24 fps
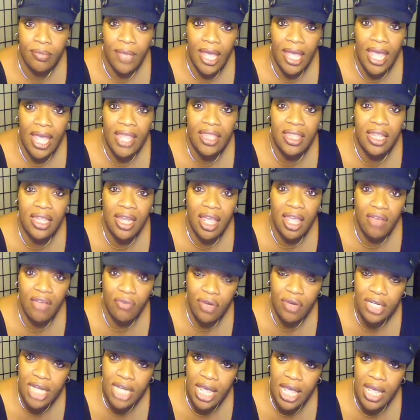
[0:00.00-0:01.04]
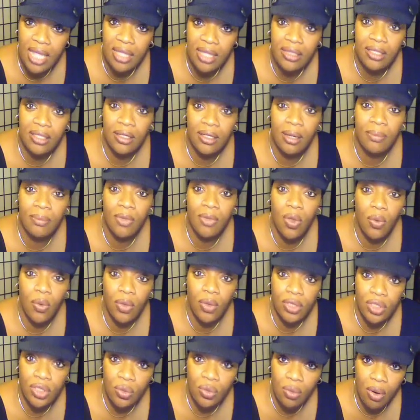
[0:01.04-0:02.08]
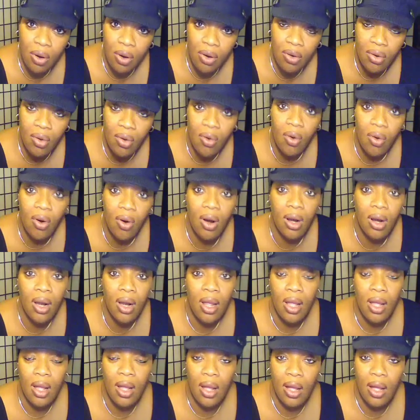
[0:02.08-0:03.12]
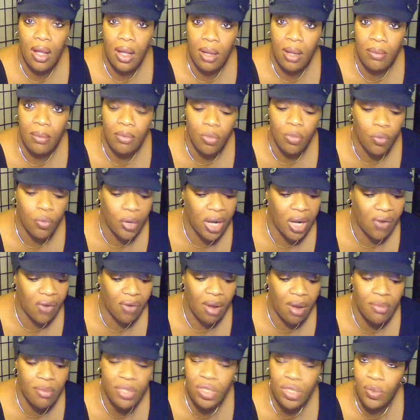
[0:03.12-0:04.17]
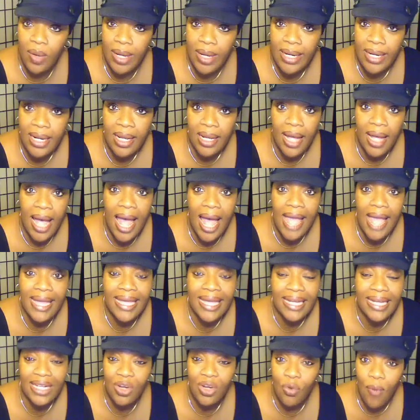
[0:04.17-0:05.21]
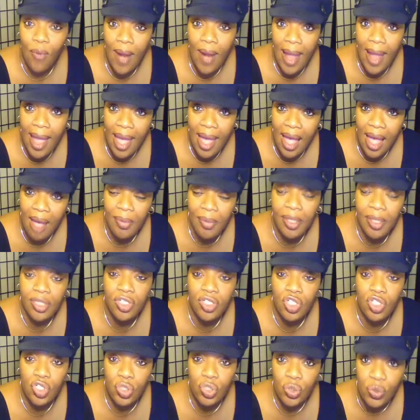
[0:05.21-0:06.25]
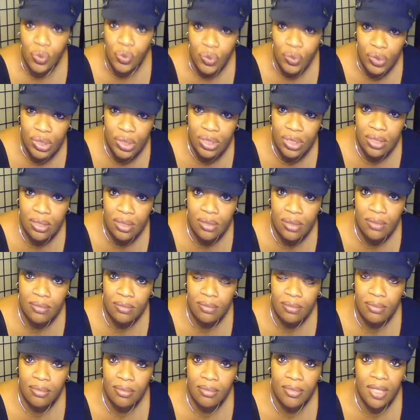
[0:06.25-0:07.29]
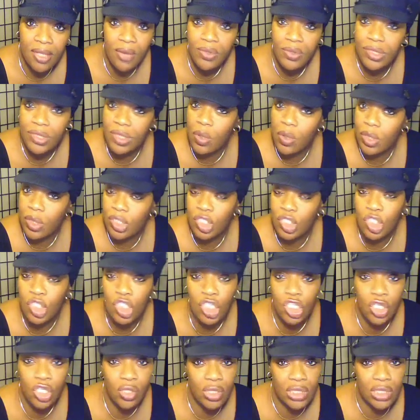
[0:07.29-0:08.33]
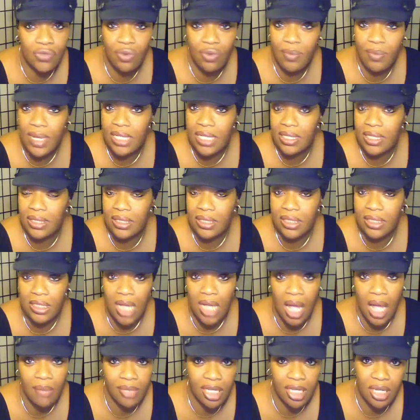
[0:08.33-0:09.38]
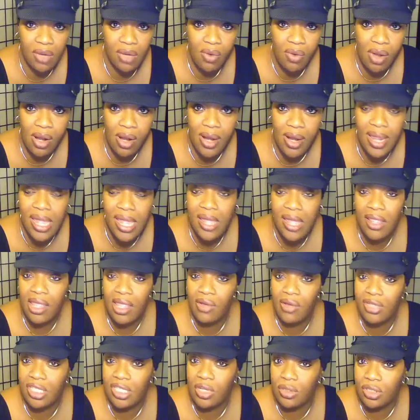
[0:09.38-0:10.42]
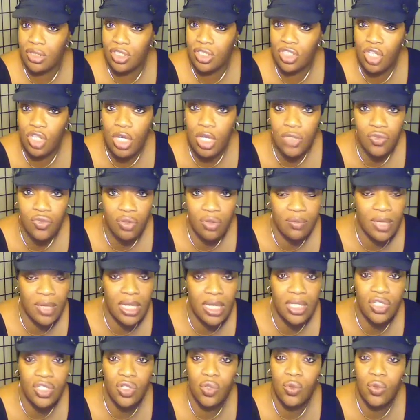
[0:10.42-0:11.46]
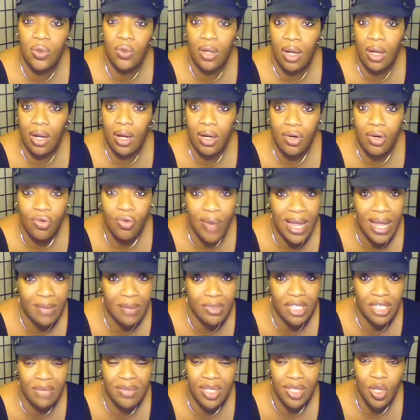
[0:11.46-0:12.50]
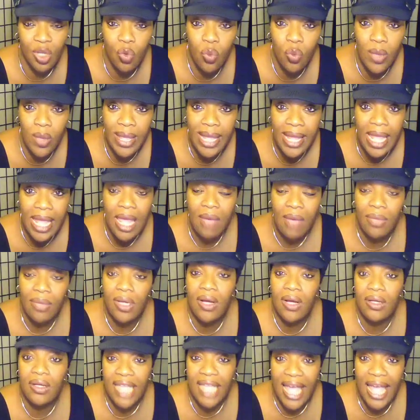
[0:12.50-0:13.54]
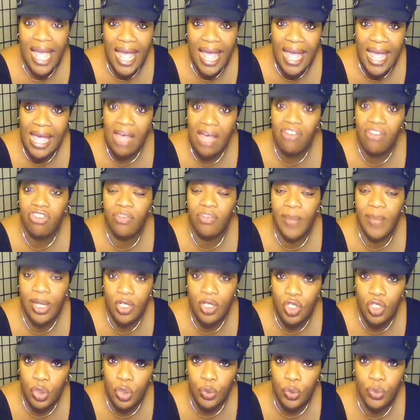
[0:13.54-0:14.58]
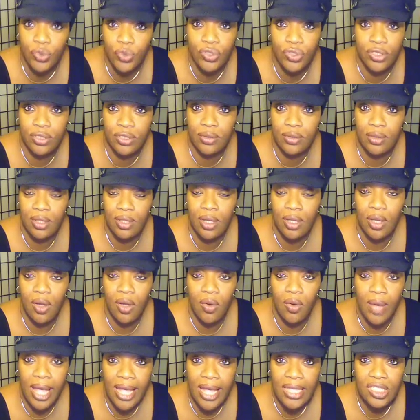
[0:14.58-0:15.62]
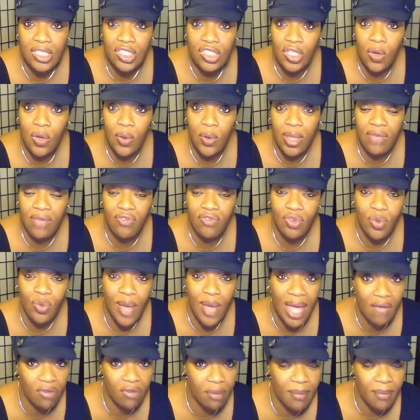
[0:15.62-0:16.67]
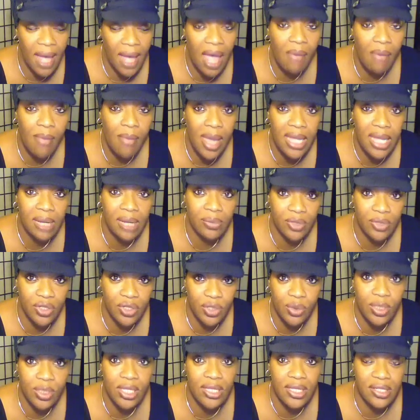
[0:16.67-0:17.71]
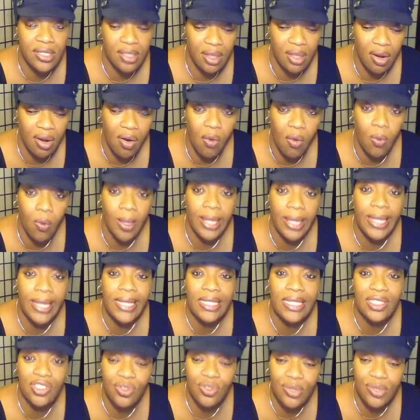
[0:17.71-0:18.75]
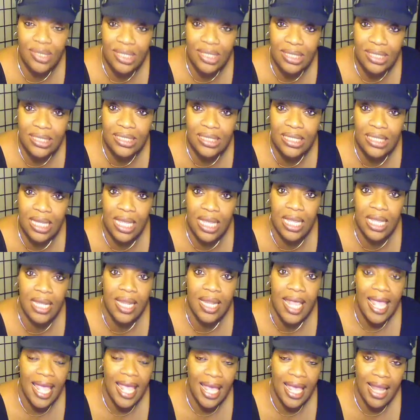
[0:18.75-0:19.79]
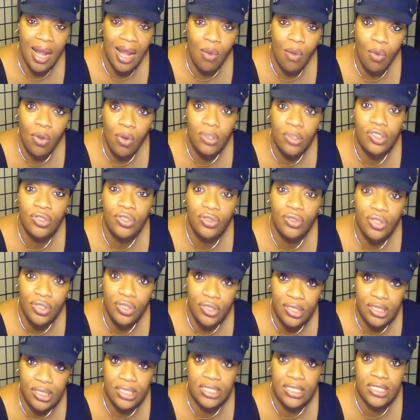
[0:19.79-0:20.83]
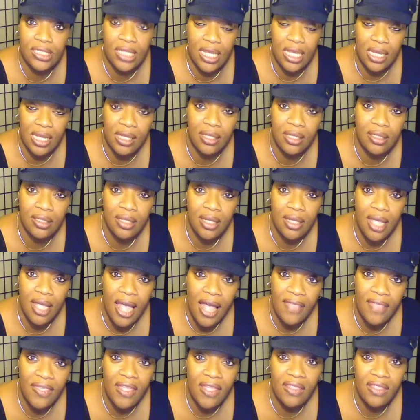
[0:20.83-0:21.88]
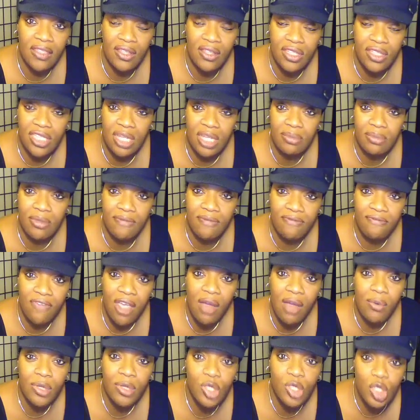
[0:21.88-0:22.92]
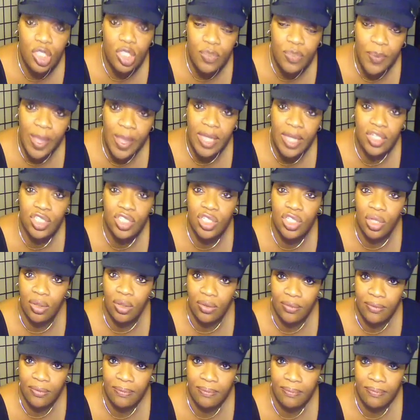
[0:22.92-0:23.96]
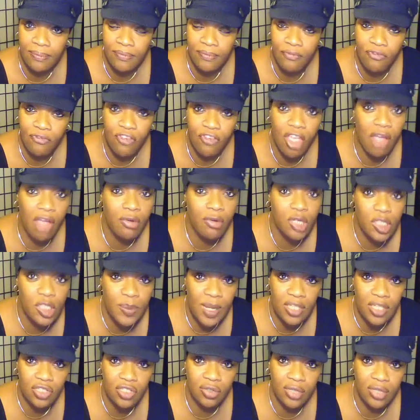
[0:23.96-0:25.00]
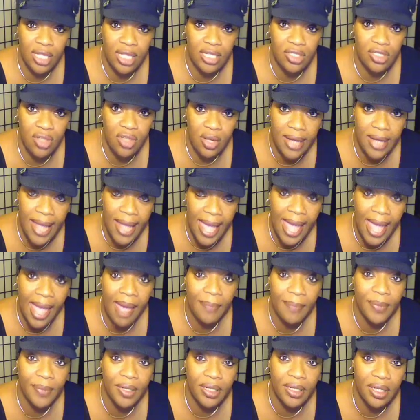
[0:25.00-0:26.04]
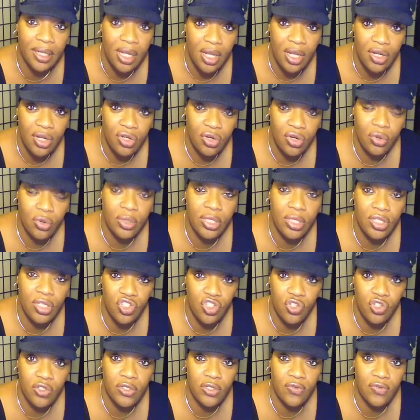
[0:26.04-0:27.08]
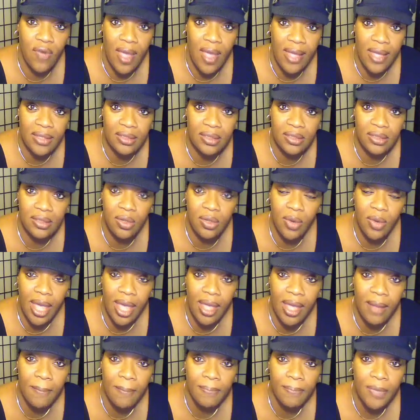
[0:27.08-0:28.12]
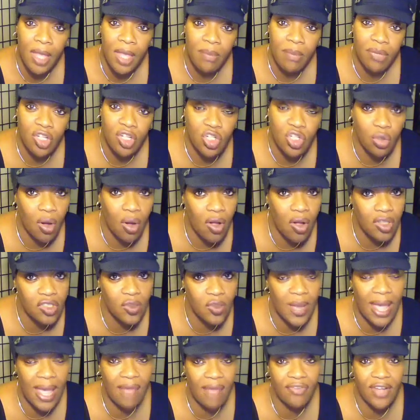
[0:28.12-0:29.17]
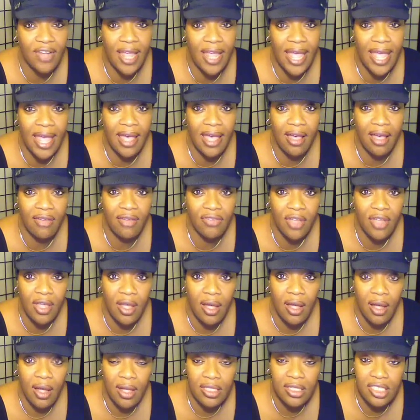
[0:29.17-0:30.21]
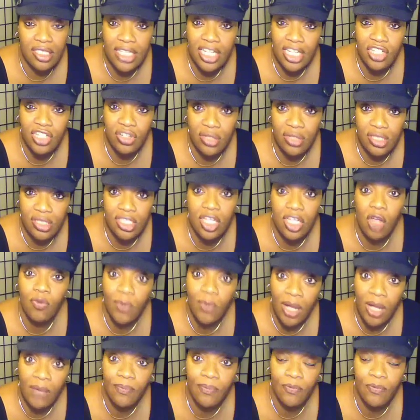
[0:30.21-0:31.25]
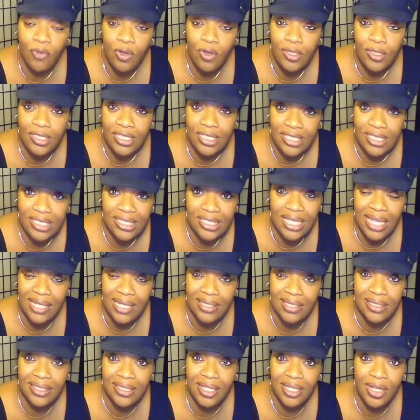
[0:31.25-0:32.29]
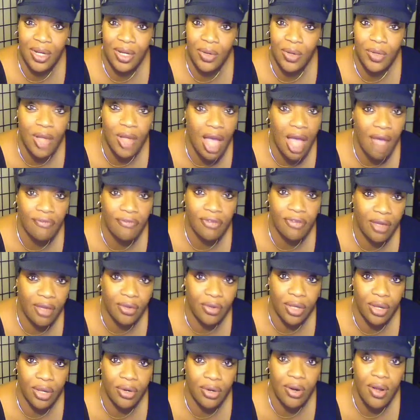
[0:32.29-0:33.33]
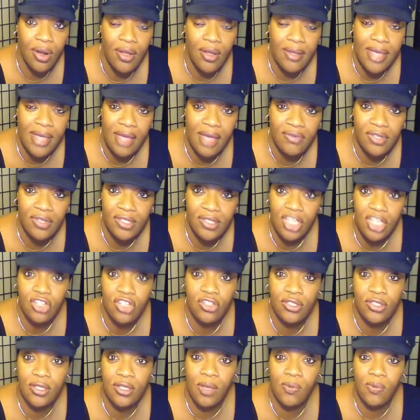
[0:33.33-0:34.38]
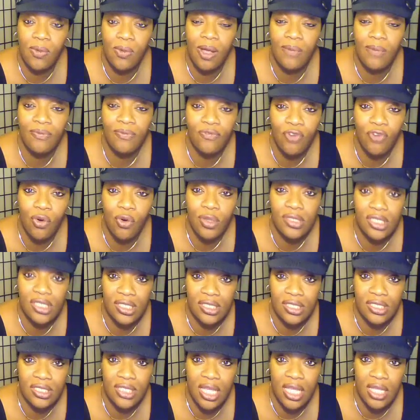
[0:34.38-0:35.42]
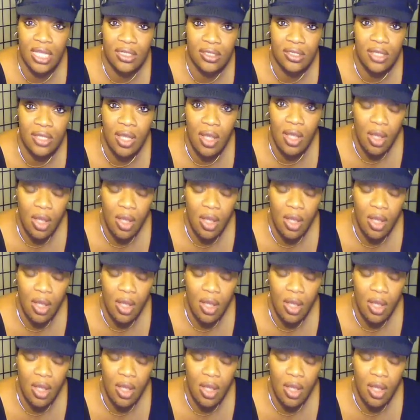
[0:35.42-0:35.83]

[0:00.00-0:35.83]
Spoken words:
and then every day that I'm going to work or whatever I'm doing, I can grab a juice. There is no excuse for me to stop anywhere. There's no excuse for me to grab something quick because I have my juice. Okay, so if you have your mind made up to do this, there are ways to succeed. And I want you to succeed. I think there's something very special that's going to happen during this juice fast. Okay, but you also have to have set yourself up for success, not failure. You have to set yourself up for success.